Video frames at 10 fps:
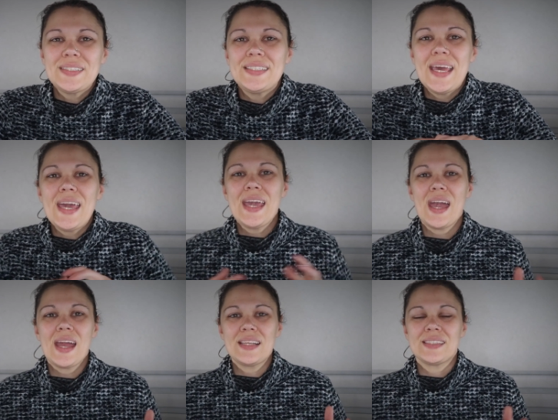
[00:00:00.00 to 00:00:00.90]

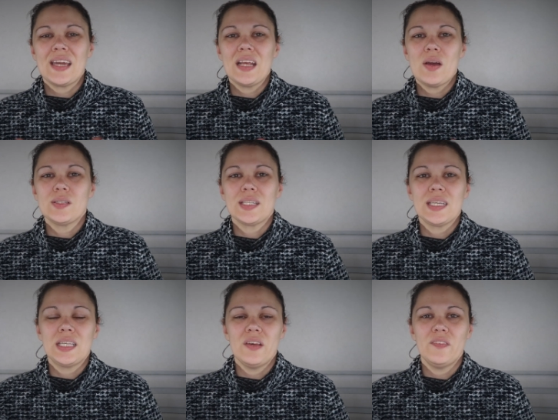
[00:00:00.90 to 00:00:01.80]
Today I decided I was
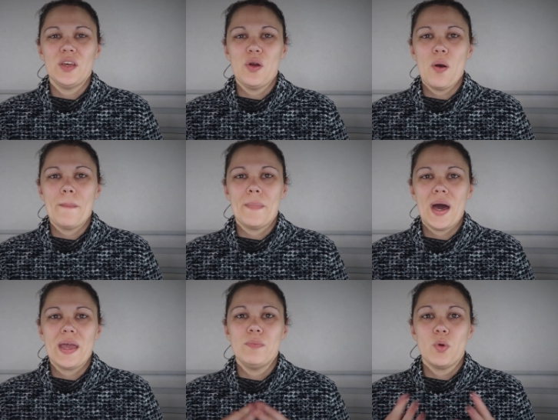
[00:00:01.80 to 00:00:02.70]
going to give you
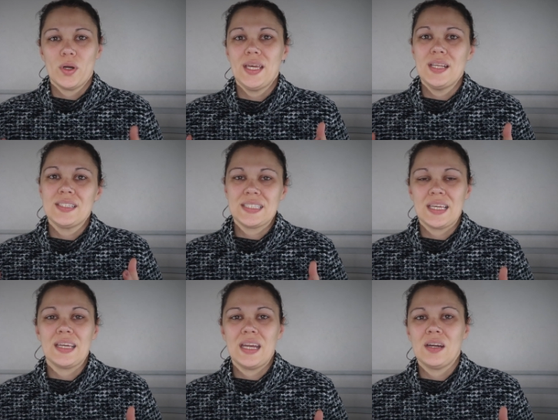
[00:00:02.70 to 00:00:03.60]
my morning
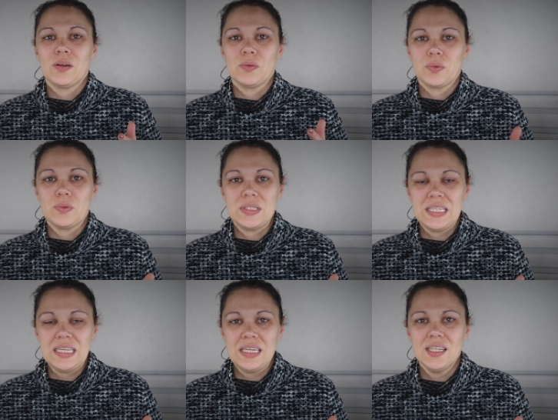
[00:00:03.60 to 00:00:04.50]
skincare
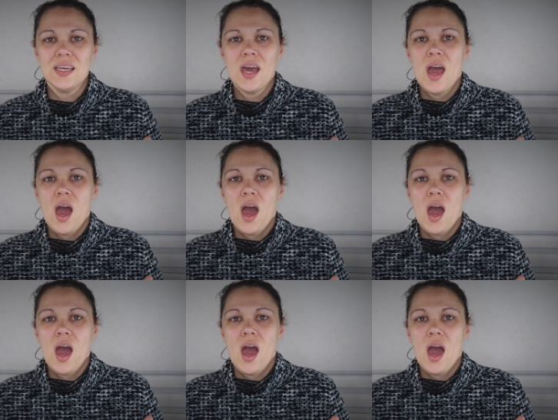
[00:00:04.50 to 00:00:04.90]
routine.